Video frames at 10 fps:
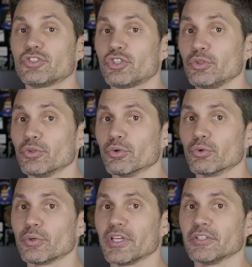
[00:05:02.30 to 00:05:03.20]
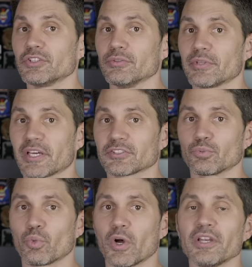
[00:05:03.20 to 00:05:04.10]
two in two
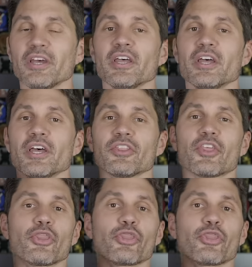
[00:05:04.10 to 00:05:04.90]
thousand one, The